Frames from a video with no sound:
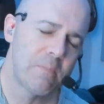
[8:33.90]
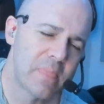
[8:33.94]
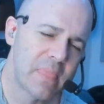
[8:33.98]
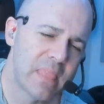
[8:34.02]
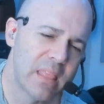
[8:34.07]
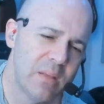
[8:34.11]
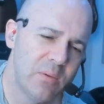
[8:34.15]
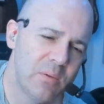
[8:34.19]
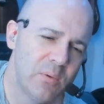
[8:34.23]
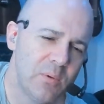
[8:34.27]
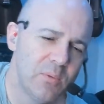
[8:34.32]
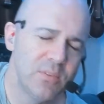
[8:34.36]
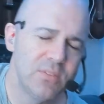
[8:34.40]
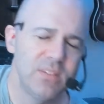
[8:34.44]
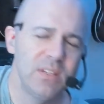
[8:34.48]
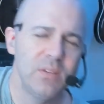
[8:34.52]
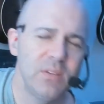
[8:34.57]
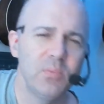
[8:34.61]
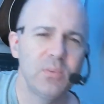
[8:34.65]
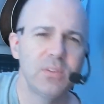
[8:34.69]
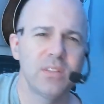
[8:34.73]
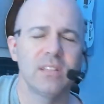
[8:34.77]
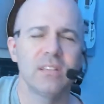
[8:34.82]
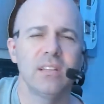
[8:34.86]
What we see
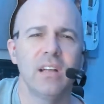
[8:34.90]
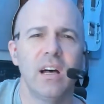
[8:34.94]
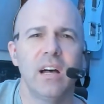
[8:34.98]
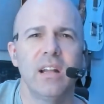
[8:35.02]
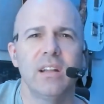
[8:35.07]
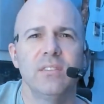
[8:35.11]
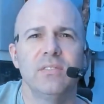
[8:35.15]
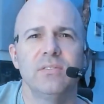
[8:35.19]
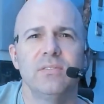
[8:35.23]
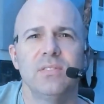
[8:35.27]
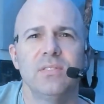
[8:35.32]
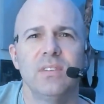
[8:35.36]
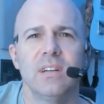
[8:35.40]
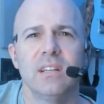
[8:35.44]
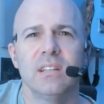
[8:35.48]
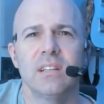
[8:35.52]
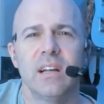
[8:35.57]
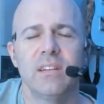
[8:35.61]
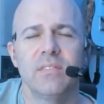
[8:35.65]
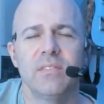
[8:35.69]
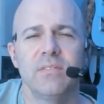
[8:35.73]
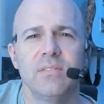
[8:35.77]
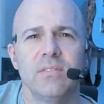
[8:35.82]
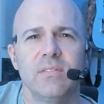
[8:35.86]
with a lot of
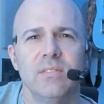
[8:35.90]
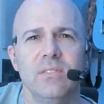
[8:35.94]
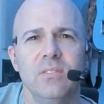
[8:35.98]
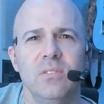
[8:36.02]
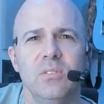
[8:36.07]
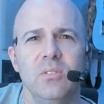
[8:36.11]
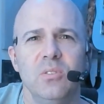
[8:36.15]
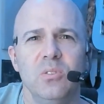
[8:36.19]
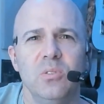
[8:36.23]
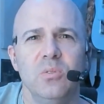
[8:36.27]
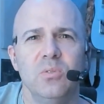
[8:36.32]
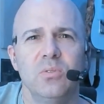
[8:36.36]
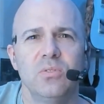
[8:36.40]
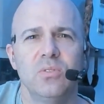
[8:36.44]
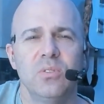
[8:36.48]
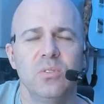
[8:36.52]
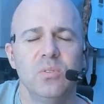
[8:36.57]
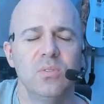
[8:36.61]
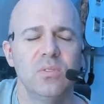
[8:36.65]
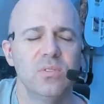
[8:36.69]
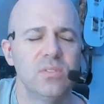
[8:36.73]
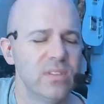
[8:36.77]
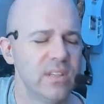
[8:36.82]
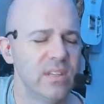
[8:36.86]
new
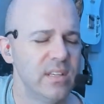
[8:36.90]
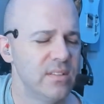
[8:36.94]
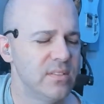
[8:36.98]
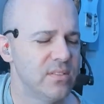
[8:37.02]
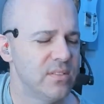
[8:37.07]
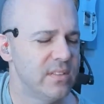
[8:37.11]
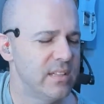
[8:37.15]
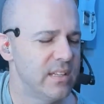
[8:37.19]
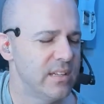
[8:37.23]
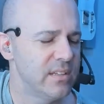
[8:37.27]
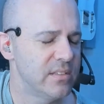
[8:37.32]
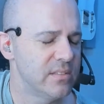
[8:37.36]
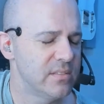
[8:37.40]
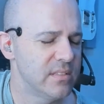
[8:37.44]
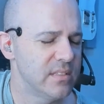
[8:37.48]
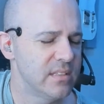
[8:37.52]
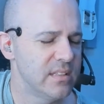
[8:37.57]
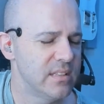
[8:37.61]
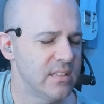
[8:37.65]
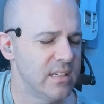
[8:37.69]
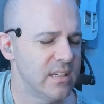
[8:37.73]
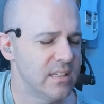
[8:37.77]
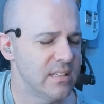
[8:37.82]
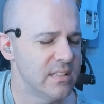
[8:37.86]
students is they're
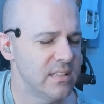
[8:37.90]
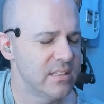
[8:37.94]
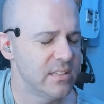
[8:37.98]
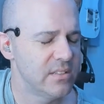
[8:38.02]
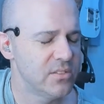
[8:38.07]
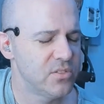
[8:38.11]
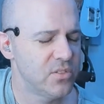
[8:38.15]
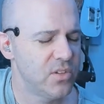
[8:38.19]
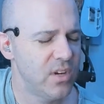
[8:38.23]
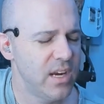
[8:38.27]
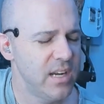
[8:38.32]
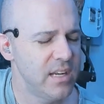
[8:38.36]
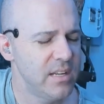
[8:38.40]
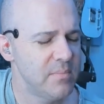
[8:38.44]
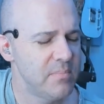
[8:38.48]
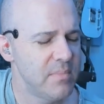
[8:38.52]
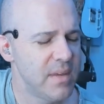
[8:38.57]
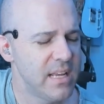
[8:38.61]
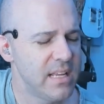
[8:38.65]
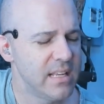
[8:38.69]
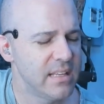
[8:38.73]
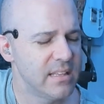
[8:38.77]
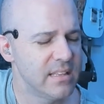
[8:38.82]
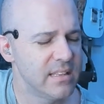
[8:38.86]
trying to
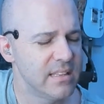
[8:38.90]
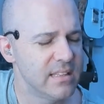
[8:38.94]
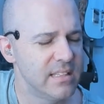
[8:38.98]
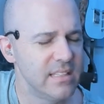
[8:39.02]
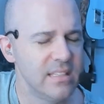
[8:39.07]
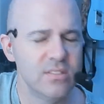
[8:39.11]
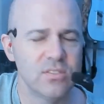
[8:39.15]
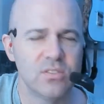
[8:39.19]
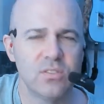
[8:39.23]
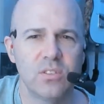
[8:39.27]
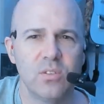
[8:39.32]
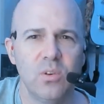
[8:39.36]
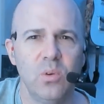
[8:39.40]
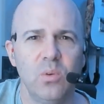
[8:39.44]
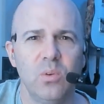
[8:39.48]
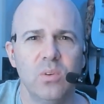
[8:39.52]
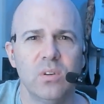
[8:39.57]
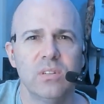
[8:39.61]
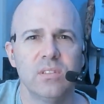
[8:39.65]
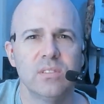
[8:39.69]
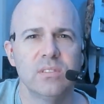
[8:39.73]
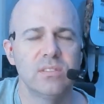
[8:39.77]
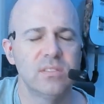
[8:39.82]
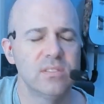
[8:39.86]
make these
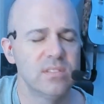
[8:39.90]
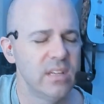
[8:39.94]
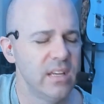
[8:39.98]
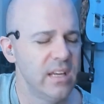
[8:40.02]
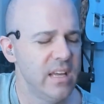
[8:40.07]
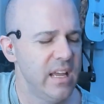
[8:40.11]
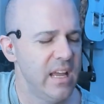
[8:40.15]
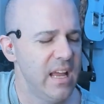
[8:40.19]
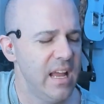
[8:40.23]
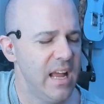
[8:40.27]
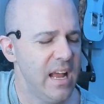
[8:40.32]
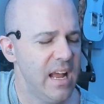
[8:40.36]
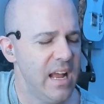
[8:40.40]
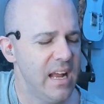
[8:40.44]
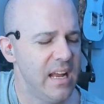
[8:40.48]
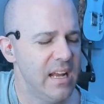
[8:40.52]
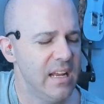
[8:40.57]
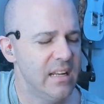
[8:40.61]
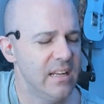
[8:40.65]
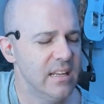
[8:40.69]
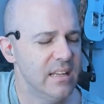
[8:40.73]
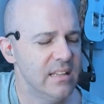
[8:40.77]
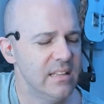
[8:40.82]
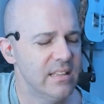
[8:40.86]
chords
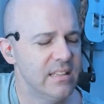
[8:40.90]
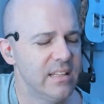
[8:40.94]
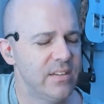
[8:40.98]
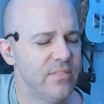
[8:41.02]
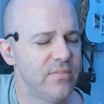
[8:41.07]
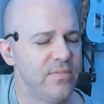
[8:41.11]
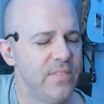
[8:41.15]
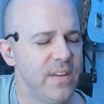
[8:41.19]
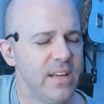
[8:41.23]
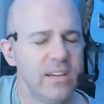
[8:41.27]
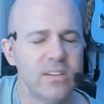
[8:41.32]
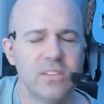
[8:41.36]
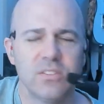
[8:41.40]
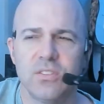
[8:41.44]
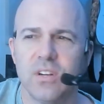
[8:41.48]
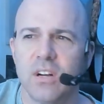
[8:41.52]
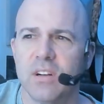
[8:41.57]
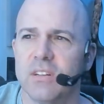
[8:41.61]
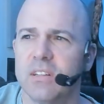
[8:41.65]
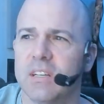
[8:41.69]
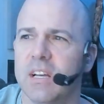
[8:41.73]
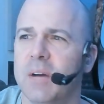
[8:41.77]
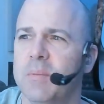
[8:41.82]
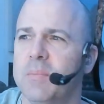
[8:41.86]
and their fingers
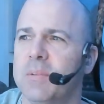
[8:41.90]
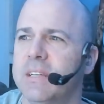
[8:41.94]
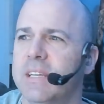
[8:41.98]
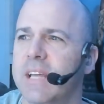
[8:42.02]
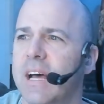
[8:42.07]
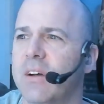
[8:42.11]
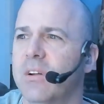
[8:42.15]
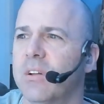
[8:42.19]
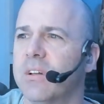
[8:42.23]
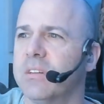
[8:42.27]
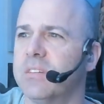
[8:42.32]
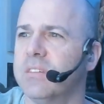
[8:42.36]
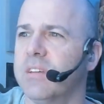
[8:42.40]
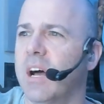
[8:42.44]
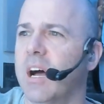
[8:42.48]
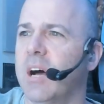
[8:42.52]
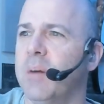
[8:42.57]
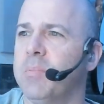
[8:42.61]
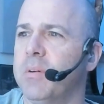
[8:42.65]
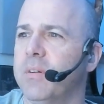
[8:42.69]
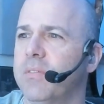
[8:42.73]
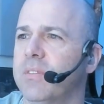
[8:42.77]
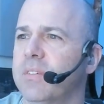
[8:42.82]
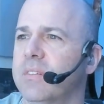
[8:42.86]
aren't coming down on top
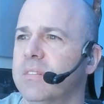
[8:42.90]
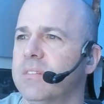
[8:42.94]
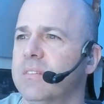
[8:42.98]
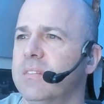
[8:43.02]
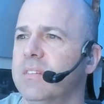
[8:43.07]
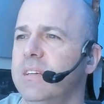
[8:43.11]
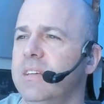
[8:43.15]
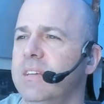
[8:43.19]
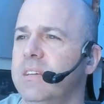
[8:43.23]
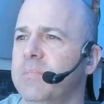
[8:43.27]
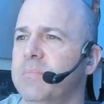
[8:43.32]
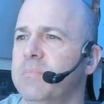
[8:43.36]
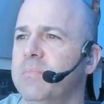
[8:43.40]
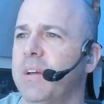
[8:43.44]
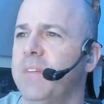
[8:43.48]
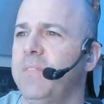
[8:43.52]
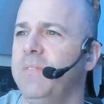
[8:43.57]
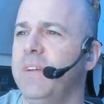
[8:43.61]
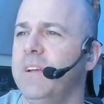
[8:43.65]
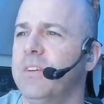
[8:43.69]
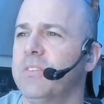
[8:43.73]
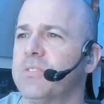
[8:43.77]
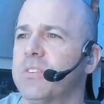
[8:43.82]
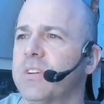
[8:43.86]
of it. See, my
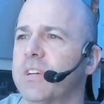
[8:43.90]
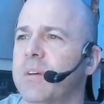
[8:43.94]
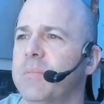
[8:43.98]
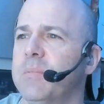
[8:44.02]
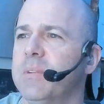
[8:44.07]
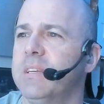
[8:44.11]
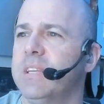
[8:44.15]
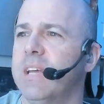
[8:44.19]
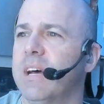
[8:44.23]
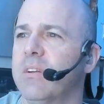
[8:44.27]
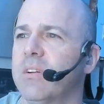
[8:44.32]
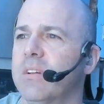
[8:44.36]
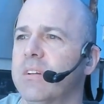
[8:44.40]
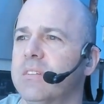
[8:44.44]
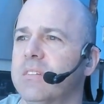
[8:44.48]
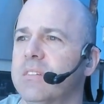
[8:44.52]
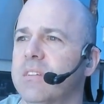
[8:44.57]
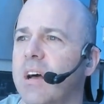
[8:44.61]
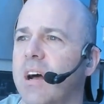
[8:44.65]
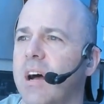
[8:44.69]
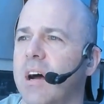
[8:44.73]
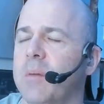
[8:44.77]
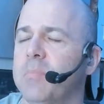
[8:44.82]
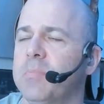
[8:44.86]
fingers are coming down on
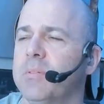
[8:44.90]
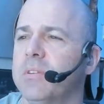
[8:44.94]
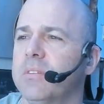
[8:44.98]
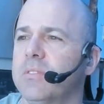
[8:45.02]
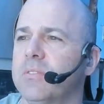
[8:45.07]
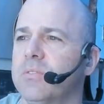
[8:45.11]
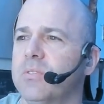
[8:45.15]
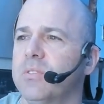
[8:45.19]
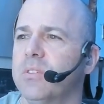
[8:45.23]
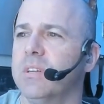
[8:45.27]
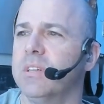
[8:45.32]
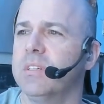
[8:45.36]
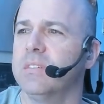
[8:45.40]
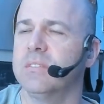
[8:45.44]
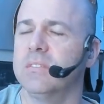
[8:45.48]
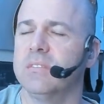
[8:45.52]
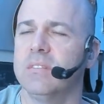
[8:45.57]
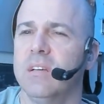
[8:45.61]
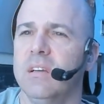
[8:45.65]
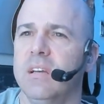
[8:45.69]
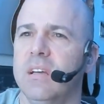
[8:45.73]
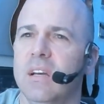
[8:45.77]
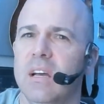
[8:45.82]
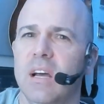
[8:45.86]
top of the strings.
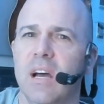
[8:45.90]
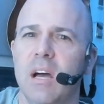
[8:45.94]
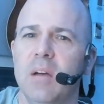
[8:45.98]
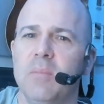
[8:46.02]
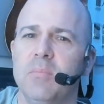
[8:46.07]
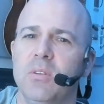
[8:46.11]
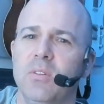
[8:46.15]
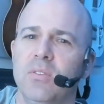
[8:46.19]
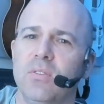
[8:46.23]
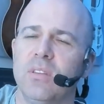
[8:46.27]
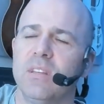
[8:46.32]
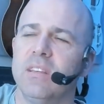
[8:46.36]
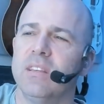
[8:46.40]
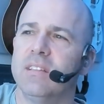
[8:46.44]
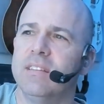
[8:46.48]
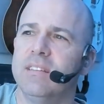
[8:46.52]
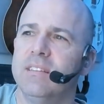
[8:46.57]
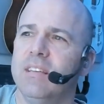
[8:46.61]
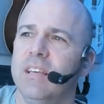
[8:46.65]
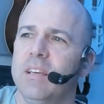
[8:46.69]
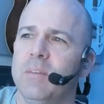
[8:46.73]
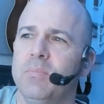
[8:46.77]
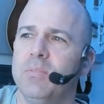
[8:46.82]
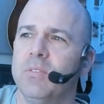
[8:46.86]
I'm using the
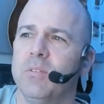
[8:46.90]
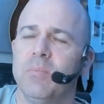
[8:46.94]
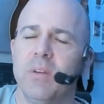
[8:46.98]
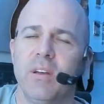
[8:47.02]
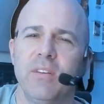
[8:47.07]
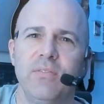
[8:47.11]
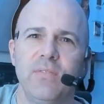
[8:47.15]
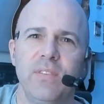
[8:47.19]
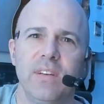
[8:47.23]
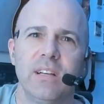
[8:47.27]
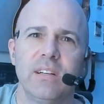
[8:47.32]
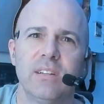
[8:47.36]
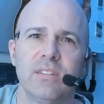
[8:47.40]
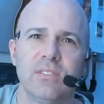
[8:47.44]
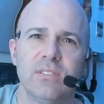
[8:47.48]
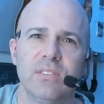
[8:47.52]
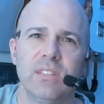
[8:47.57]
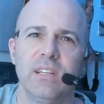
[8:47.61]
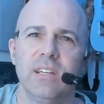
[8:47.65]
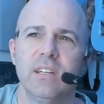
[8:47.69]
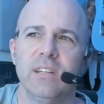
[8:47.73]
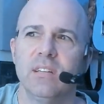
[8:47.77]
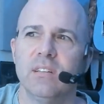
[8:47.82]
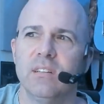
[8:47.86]
tips of my fingers
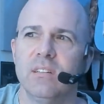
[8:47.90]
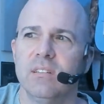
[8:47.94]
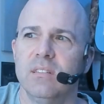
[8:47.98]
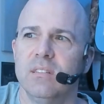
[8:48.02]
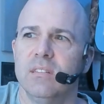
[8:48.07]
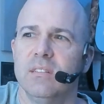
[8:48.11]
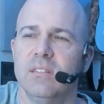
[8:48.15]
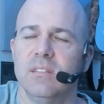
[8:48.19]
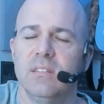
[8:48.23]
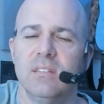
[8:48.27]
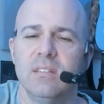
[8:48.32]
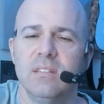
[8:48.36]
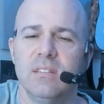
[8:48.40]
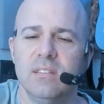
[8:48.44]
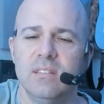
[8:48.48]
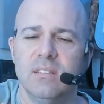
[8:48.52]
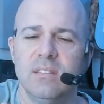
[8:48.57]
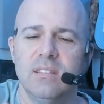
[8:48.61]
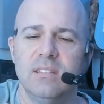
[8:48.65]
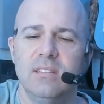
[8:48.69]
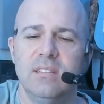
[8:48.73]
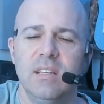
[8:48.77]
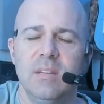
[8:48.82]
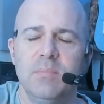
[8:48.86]
here, the
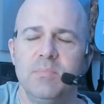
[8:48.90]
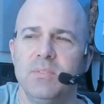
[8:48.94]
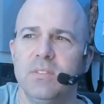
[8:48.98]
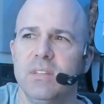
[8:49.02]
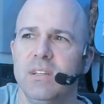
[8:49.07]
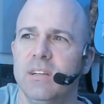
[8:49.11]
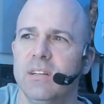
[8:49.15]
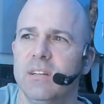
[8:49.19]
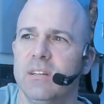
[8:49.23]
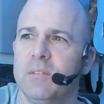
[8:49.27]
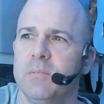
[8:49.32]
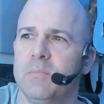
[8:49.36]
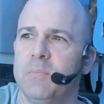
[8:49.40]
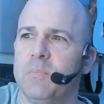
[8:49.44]
tips here.